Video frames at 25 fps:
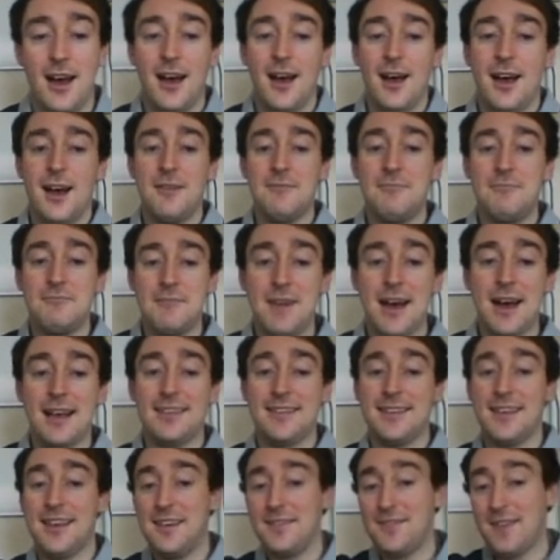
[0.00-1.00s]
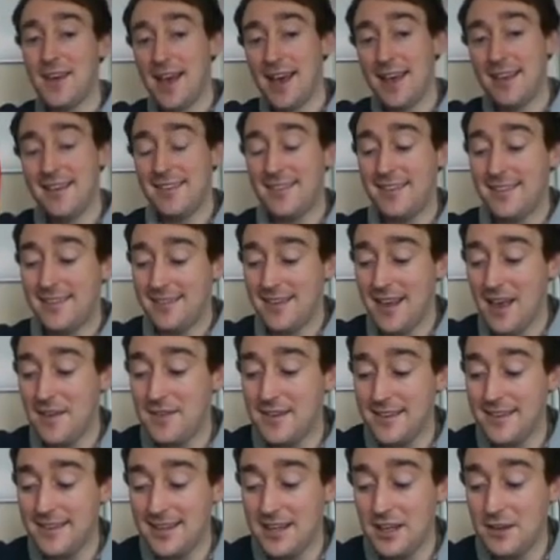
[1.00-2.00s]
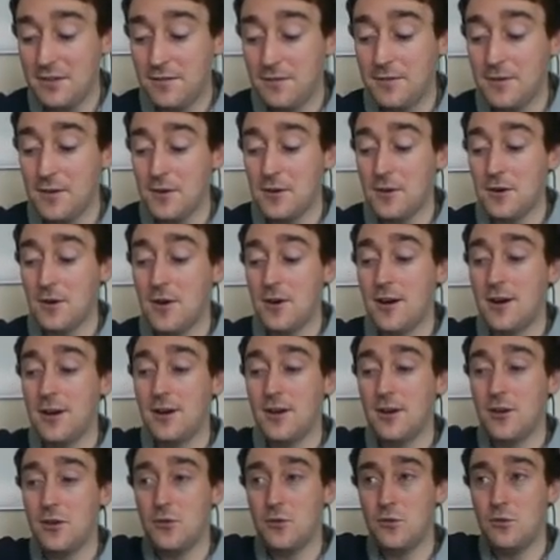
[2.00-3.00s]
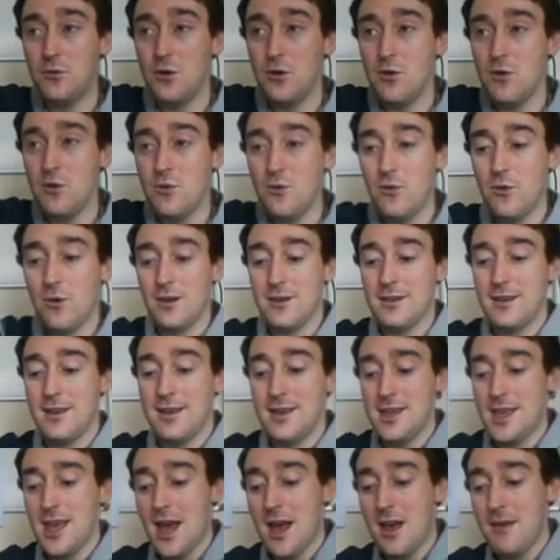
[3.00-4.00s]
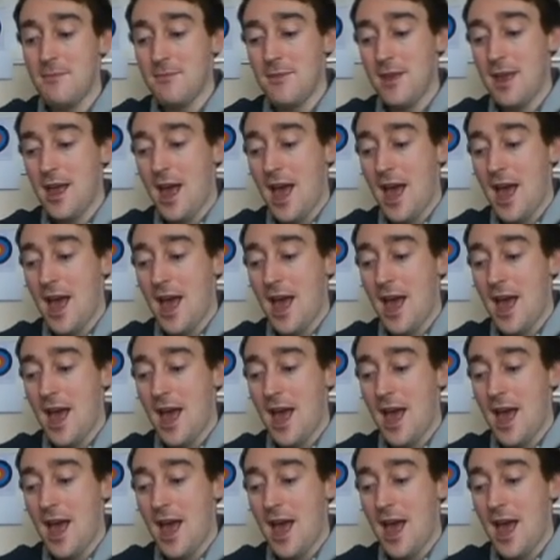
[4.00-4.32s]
a massive 74. Woo! Yeah.